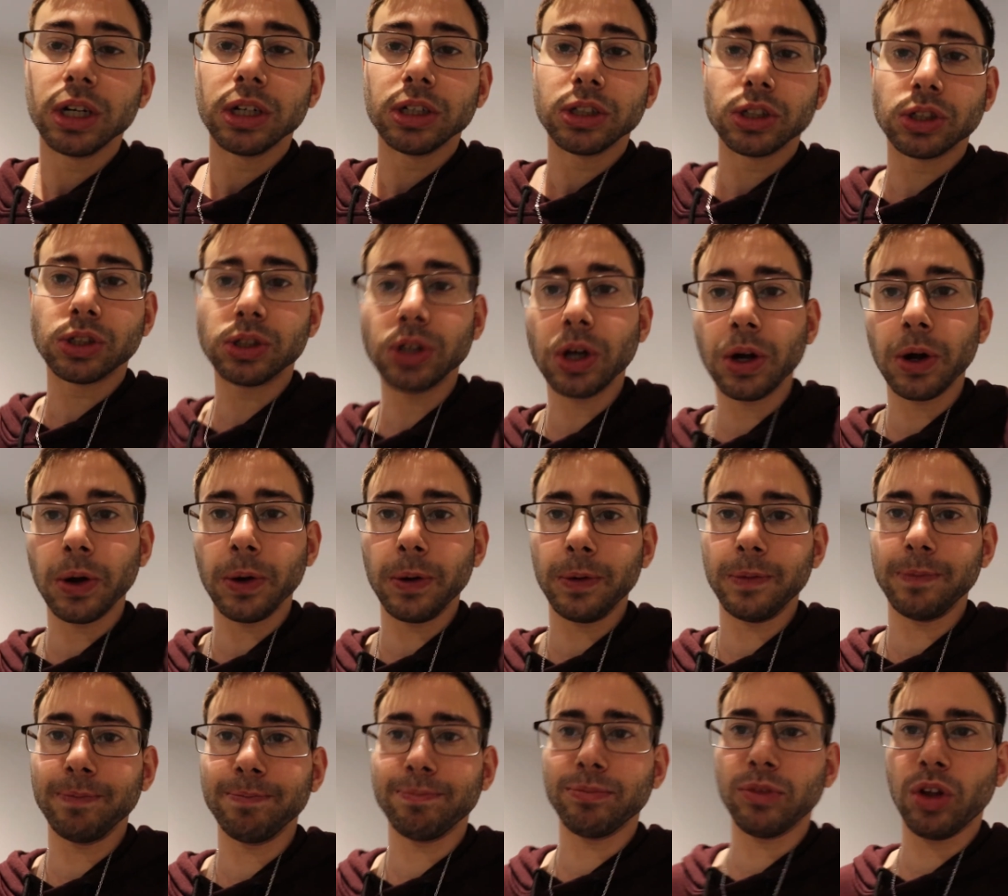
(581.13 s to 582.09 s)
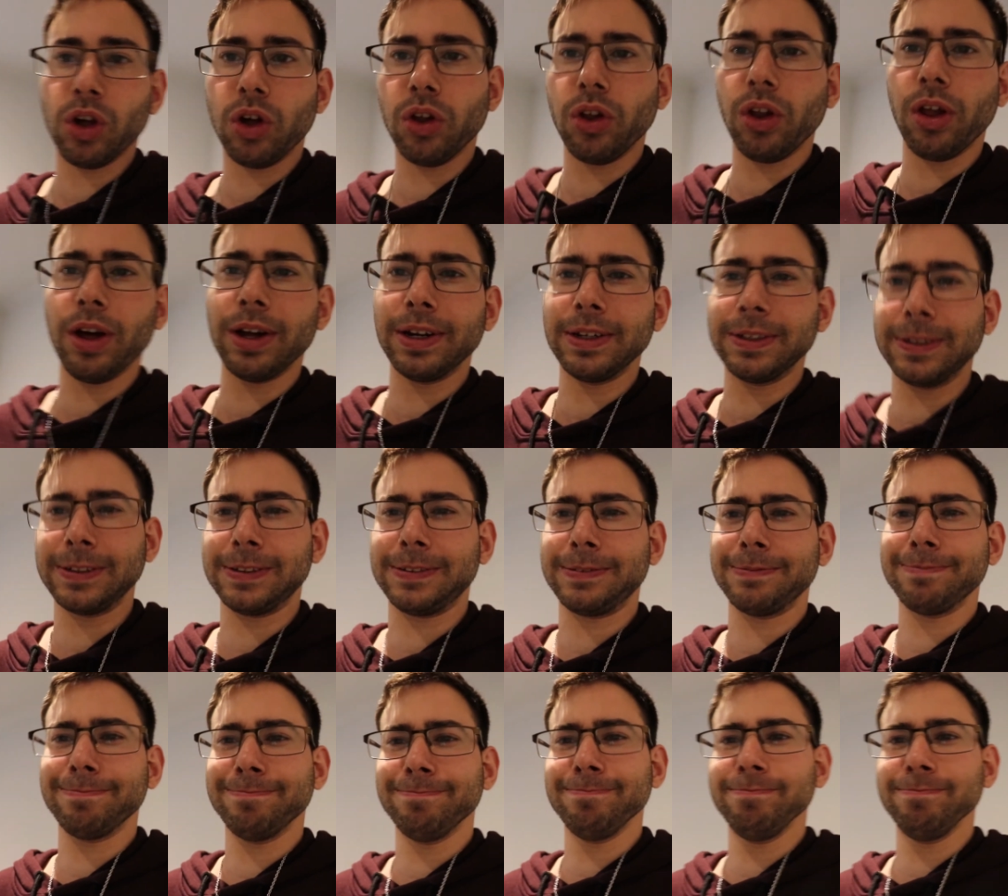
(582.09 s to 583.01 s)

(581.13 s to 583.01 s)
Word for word: So, onliners.